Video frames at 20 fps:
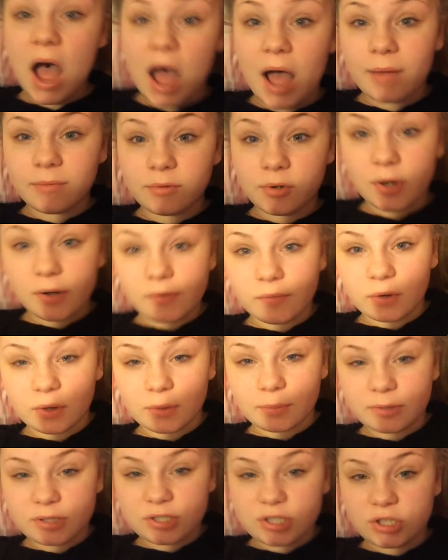I'm doing
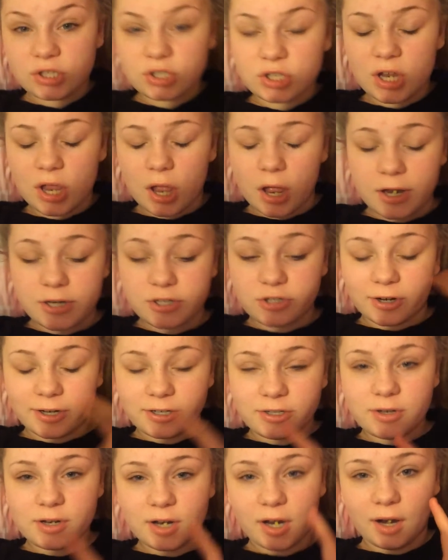Vlogmas this year. I
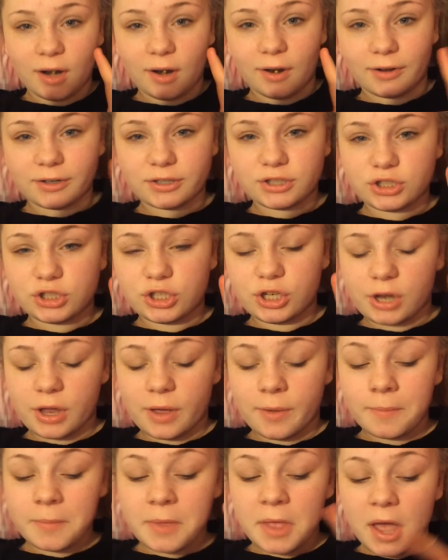tried doing it last
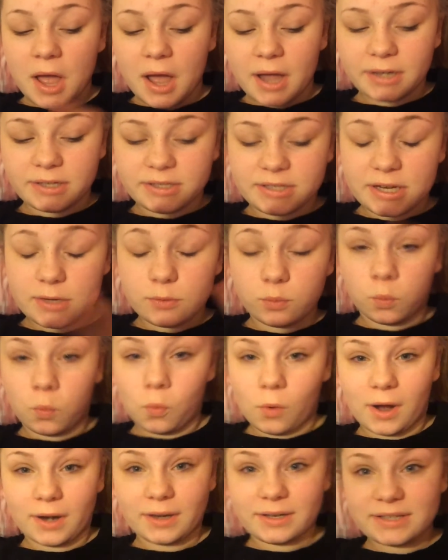year. I did
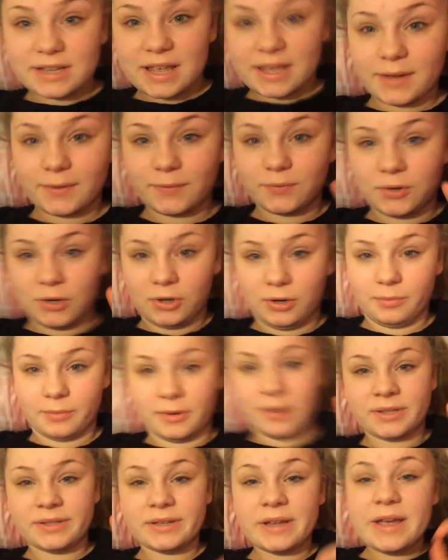one day of
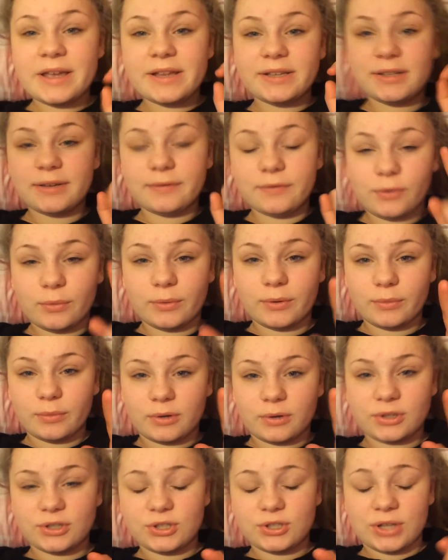Vlogmas. So if you want to
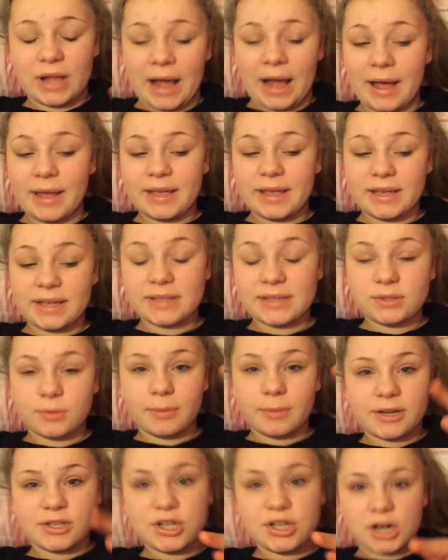watch that, it is on
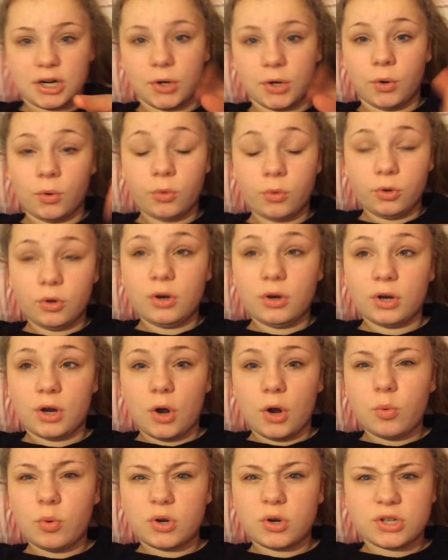my channel. You can
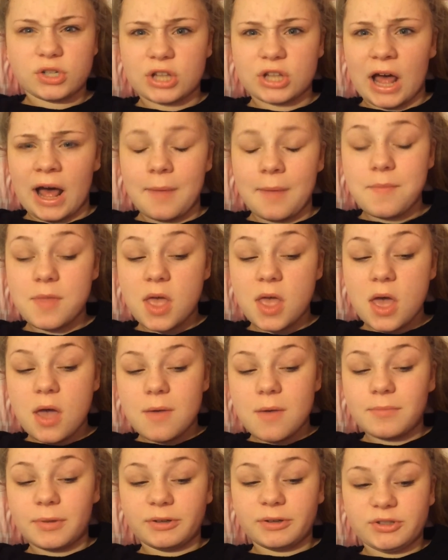go watch that.
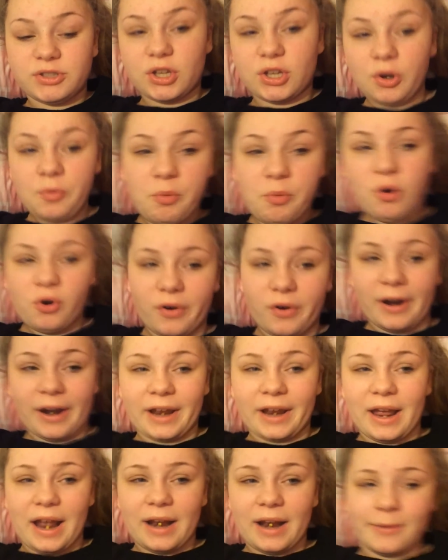But it was so
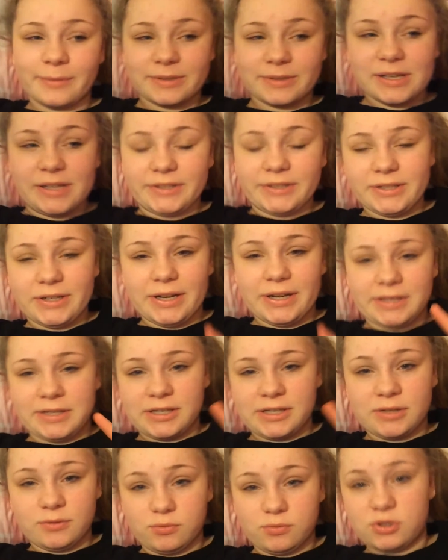boring and it was literally
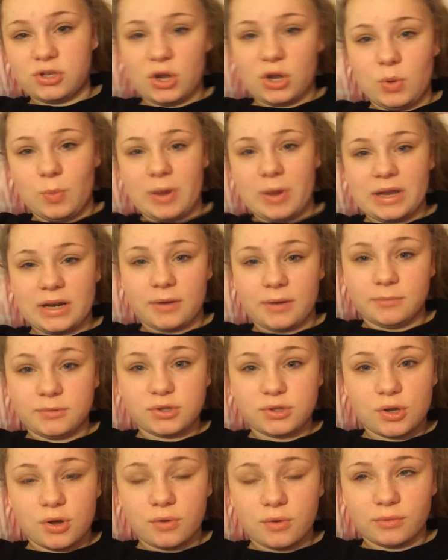just so weird. I'm
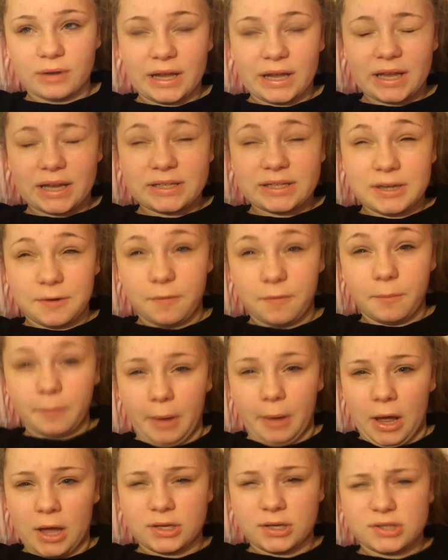so like, a different
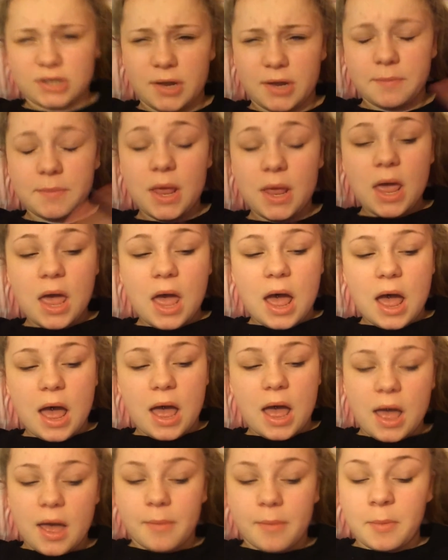person.
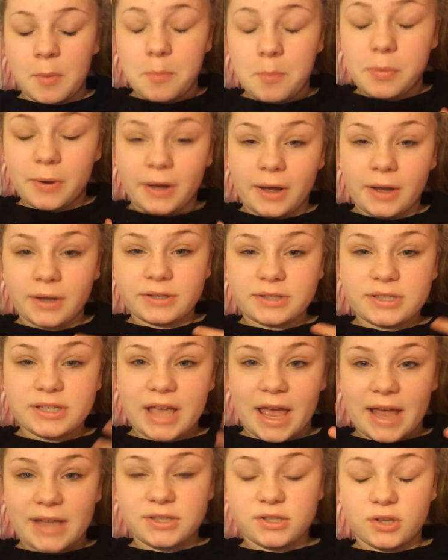Um, but
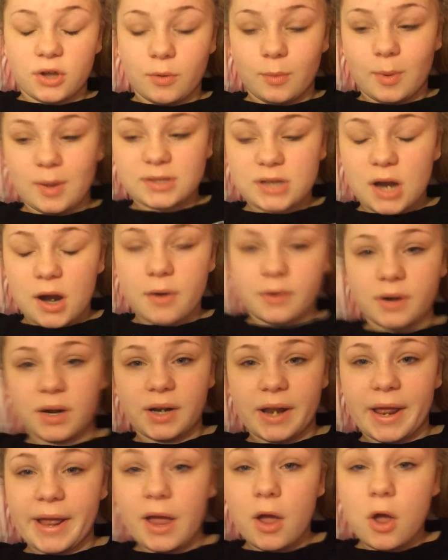yeah, so it's currently
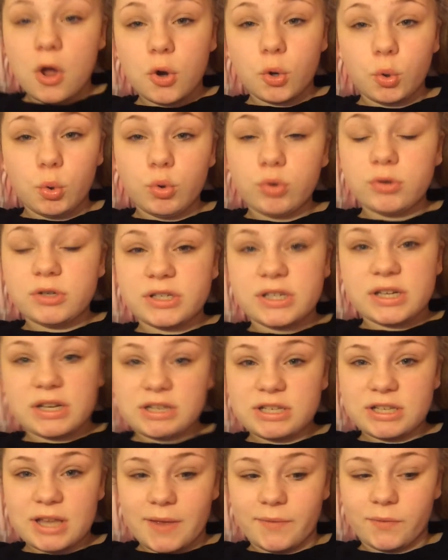like quarter to
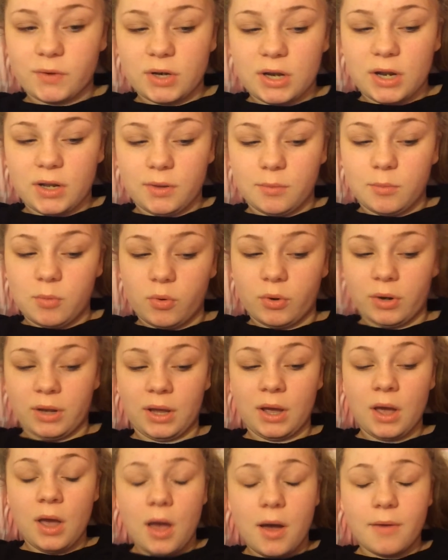seven in the
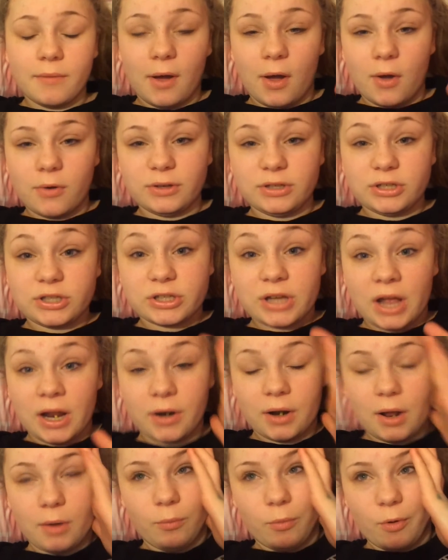morning. I only just
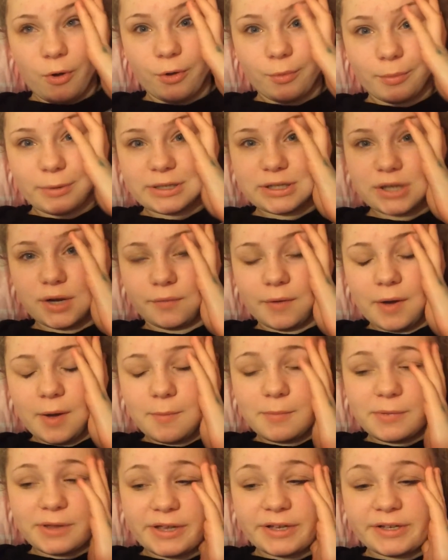kind of like woke myself
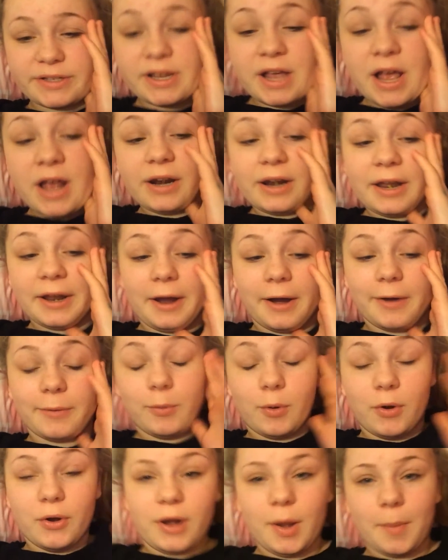up because like I
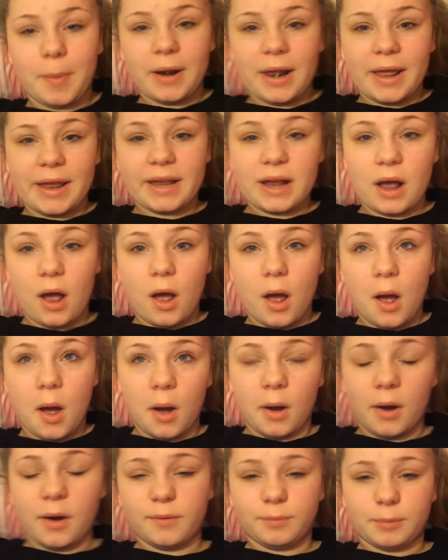woke up at like
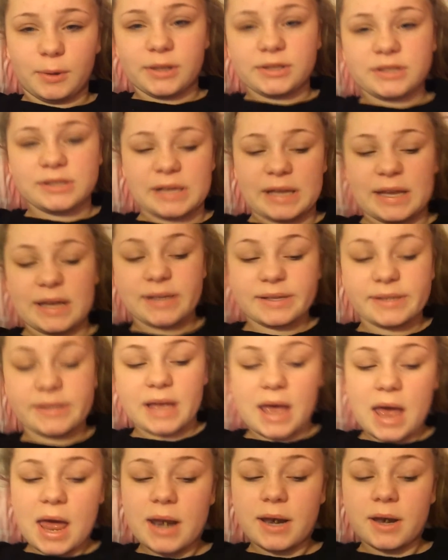half past six
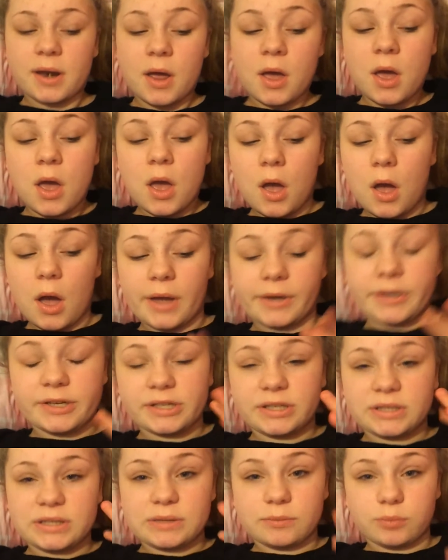and I
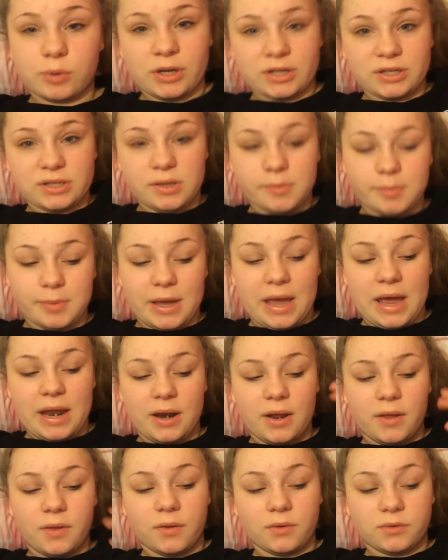just went to sleep again.
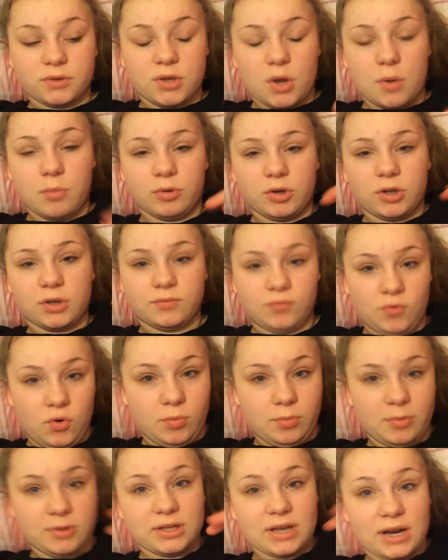And I was like, oh my god, it's
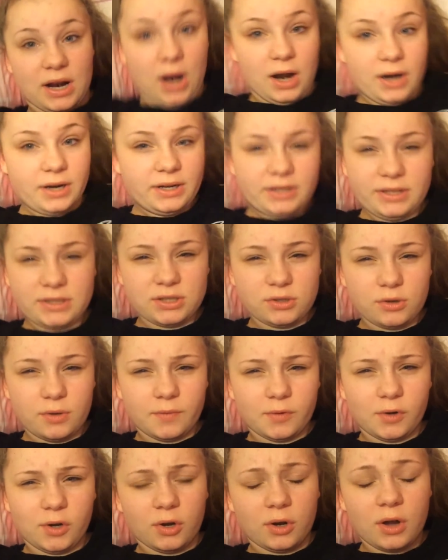vlog I kind of need to do a
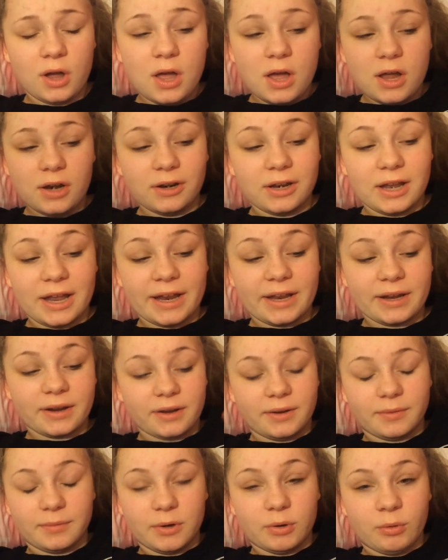vlog, like
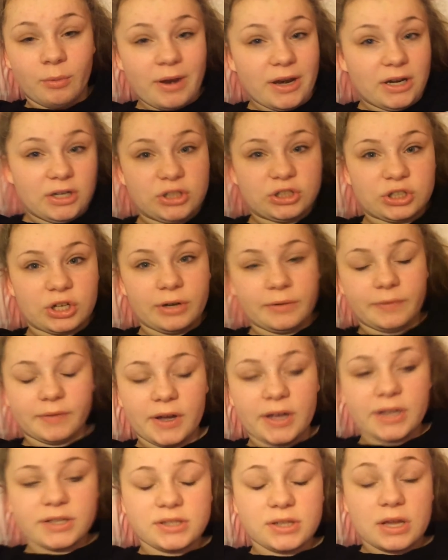a little intro
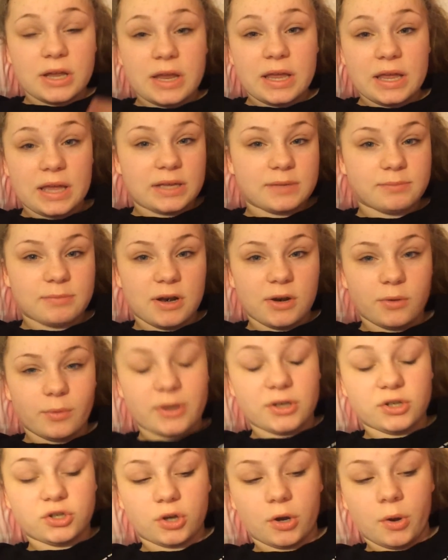first. So here's my little
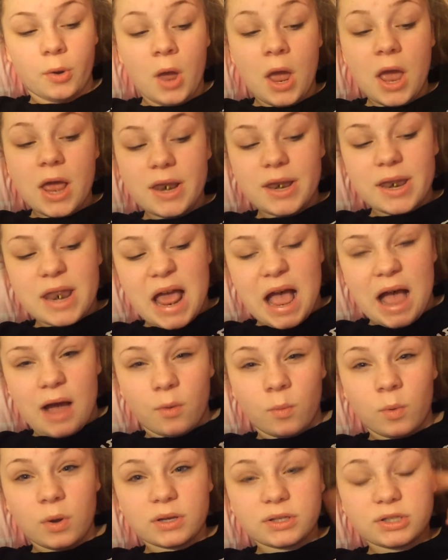intro
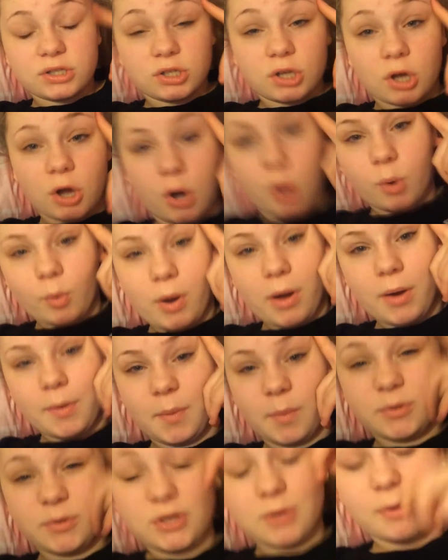now. So um,
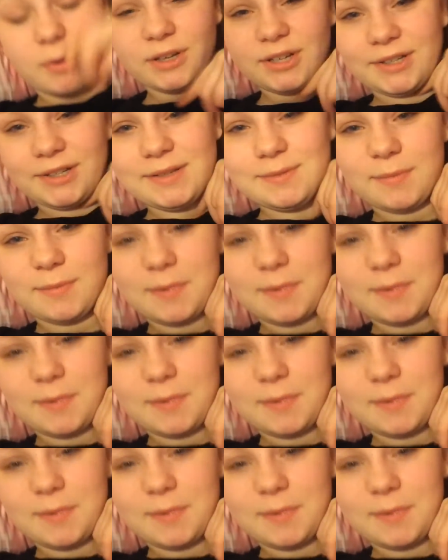I'm sure I just